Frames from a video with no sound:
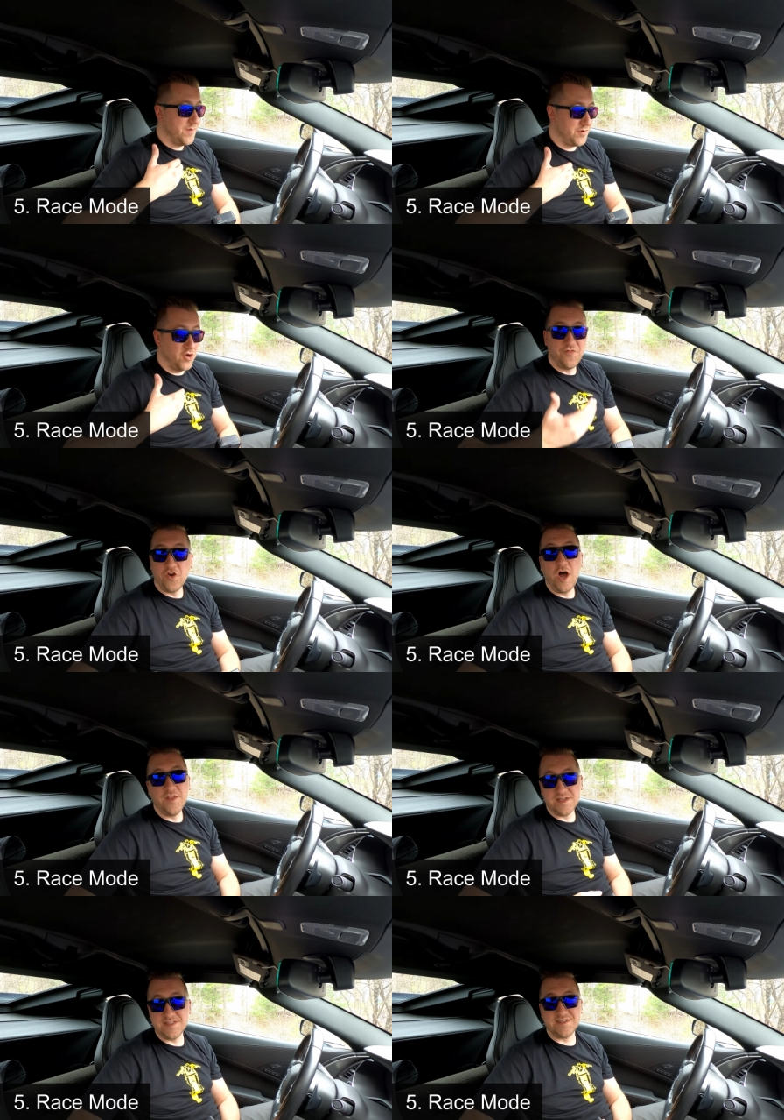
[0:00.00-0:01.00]
but
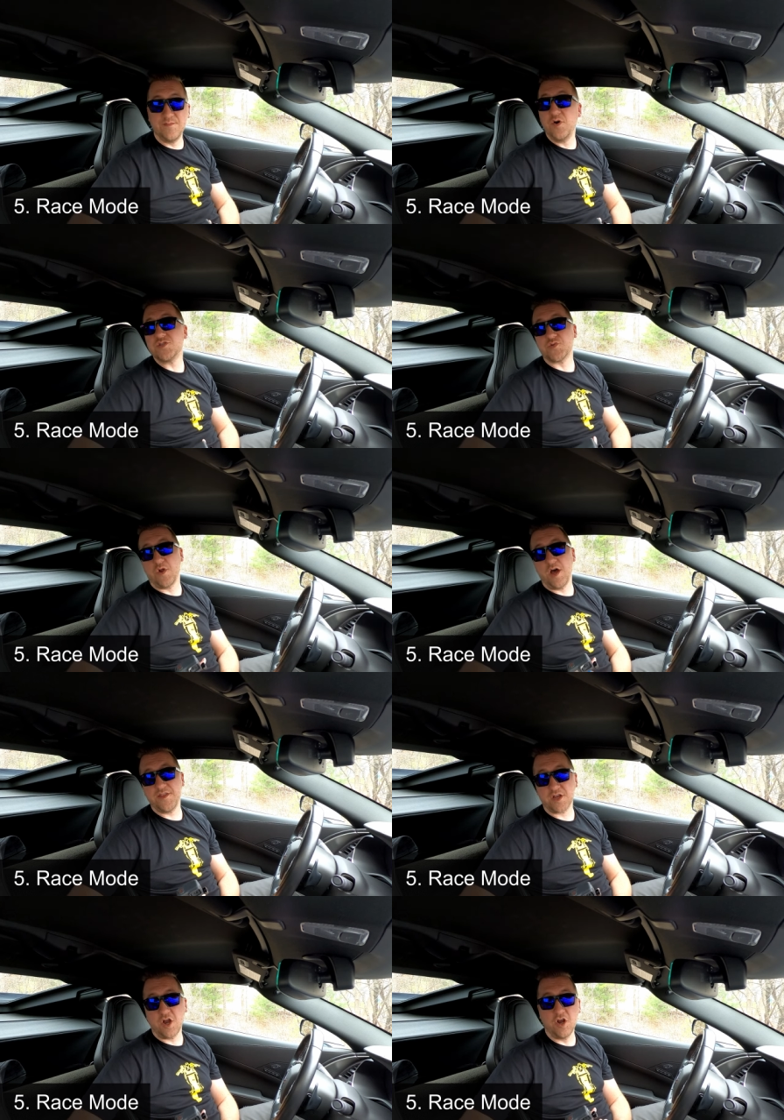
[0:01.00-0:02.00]
overall this is the most raw
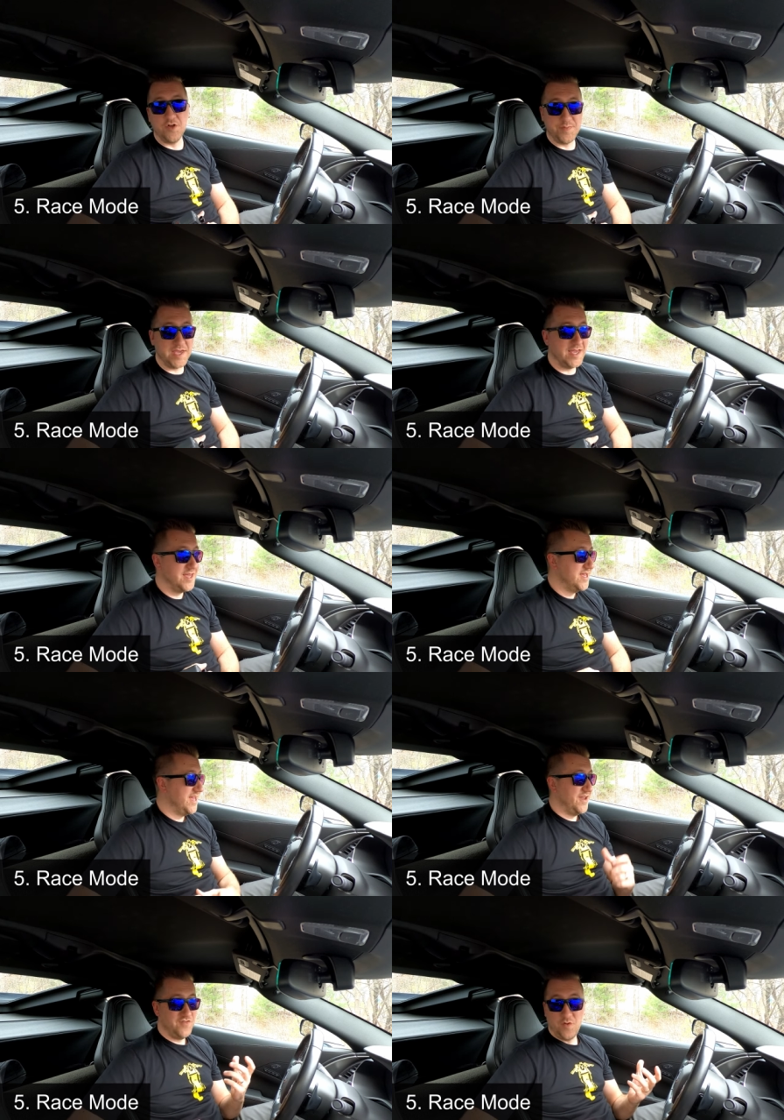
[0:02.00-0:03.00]
the car will be
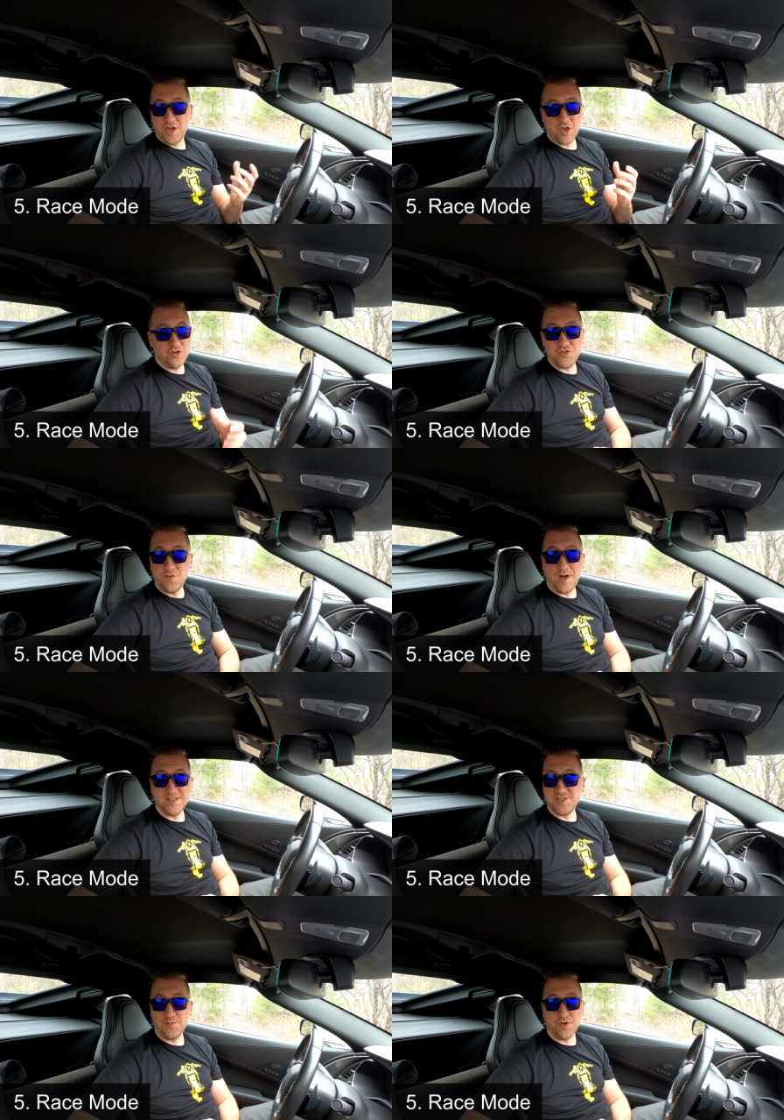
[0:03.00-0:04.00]
if you want to go do a
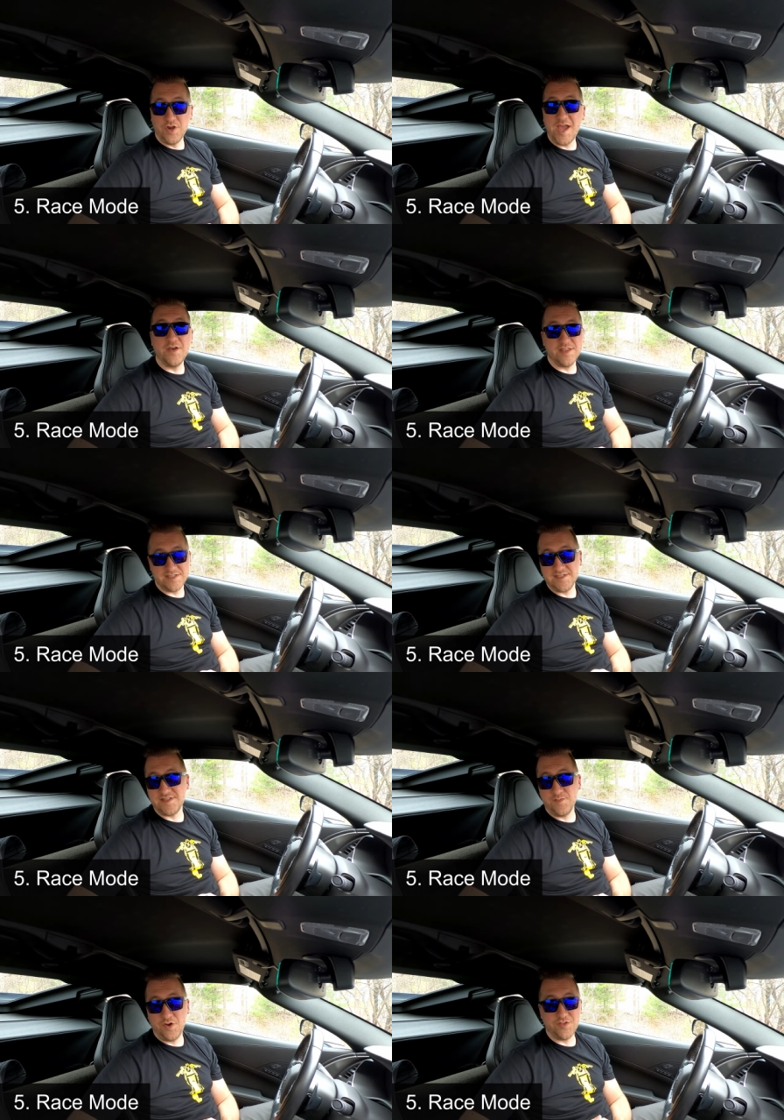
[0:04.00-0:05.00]
monster burnout, this is
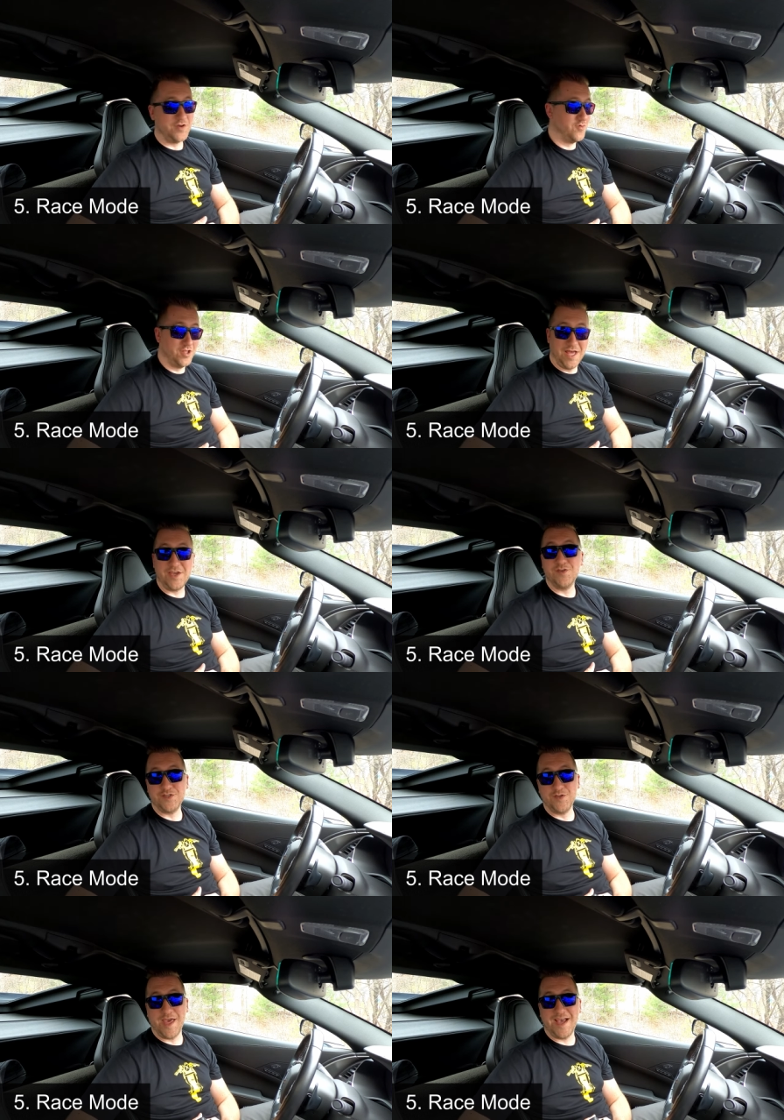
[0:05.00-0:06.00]
the mode that will let you
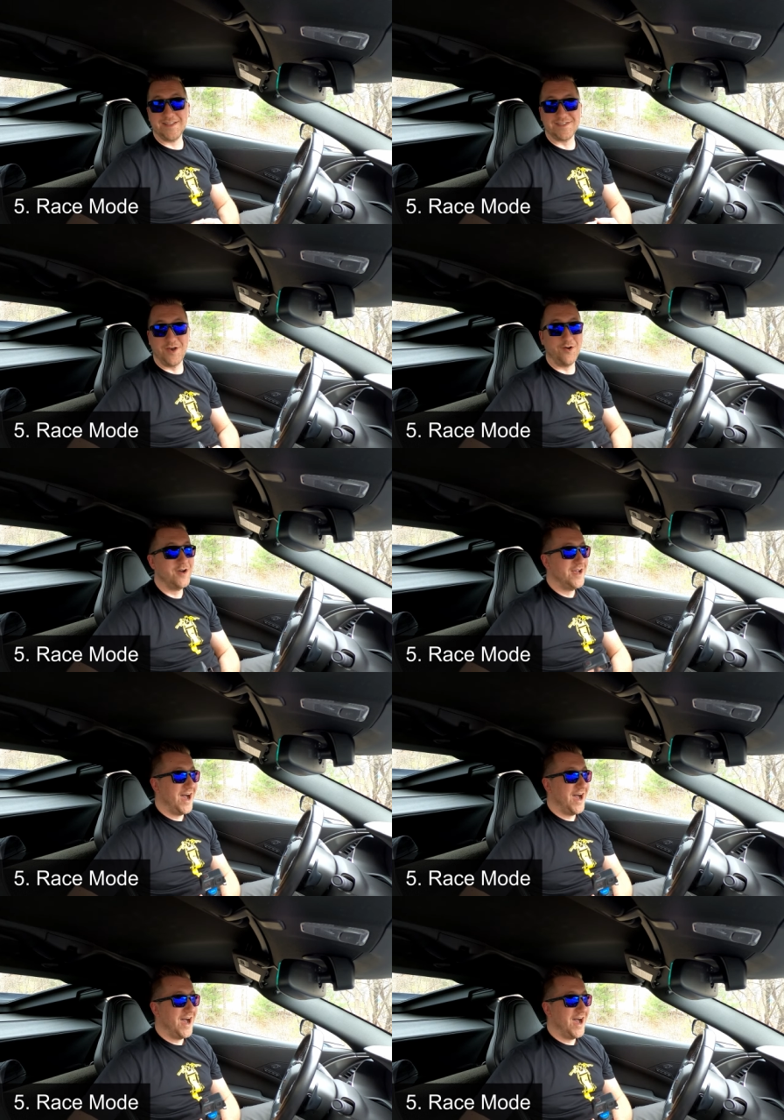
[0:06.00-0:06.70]
do that. So